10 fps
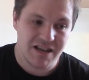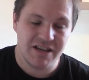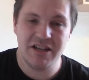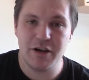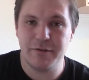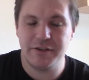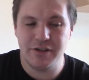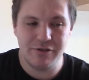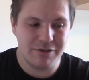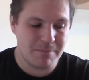know, if you're
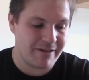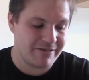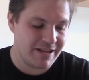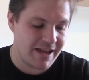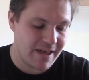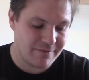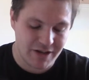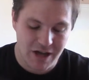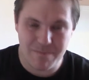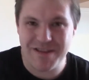doing a marionette heavy
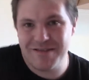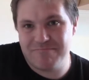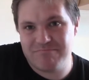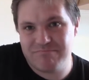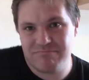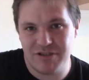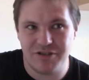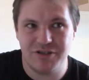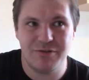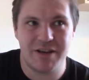army, you can
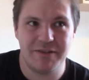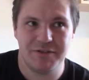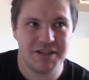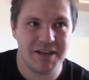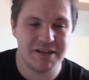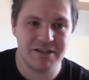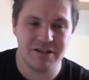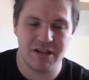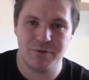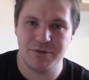do that. If you're taking a
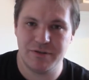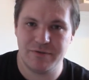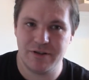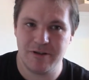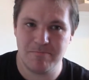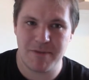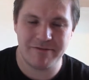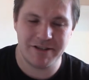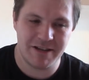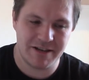load of
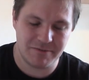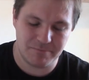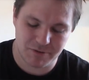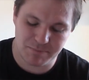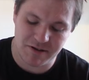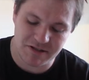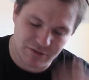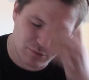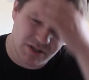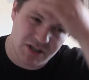marionette
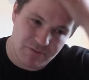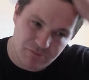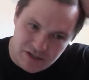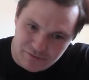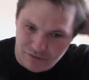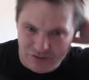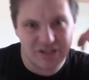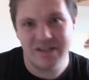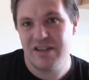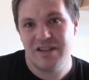specialists with sniper rifles,
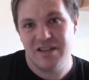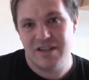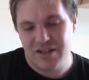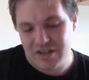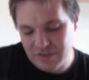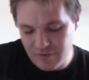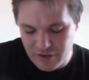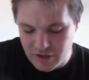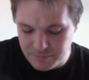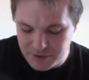you've got
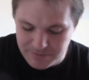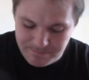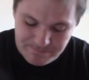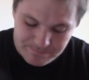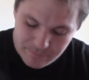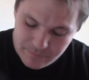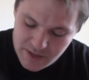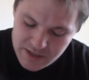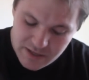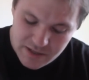the option.
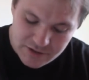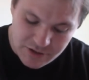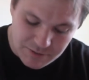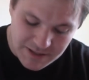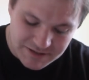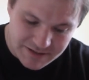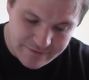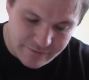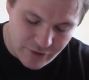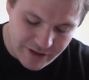So lastly,
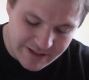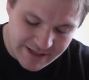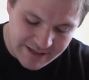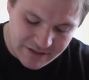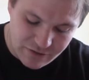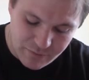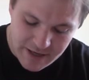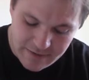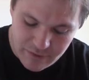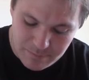for the leaders, we
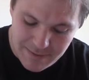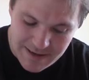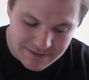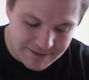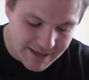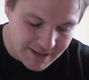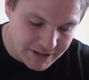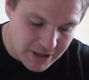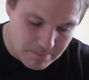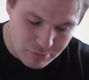have the Black
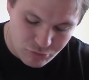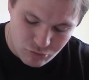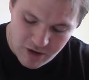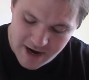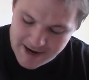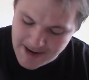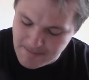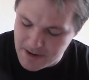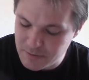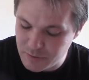Talon
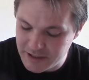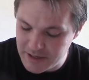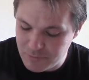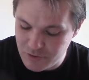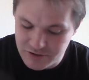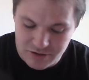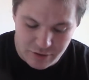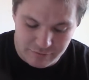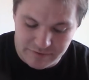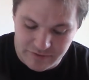Prime. 28 points,
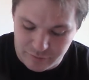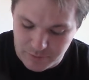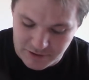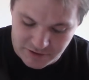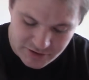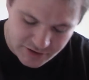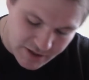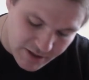3 victory points.